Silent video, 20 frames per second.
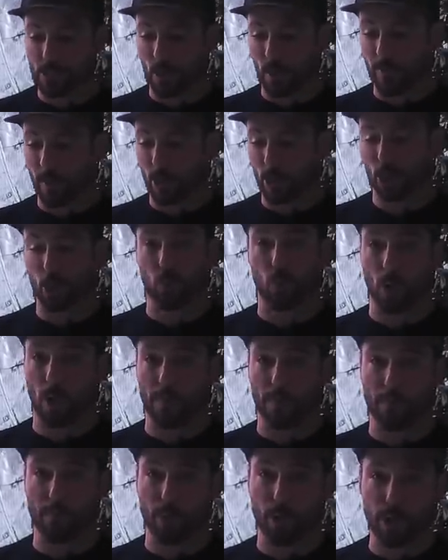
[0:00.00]
so I'm not sure where
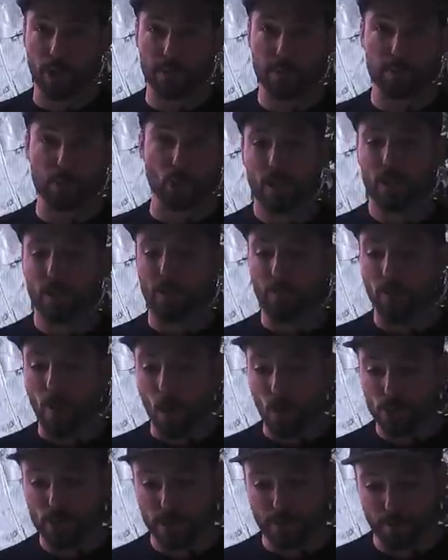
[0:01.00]
I'm gonna put it. The
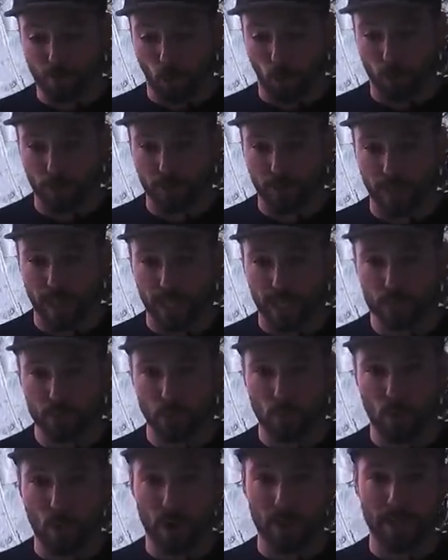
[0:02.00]
most important thing is
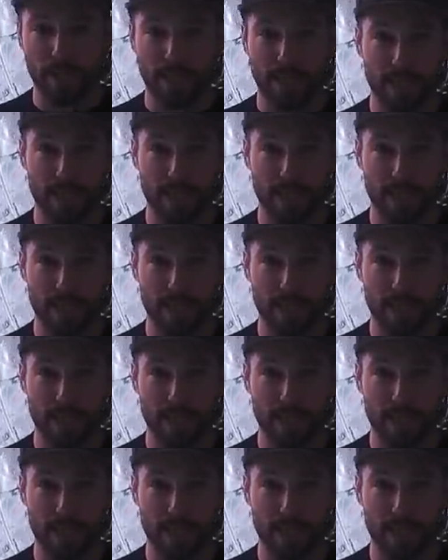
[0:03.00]
we want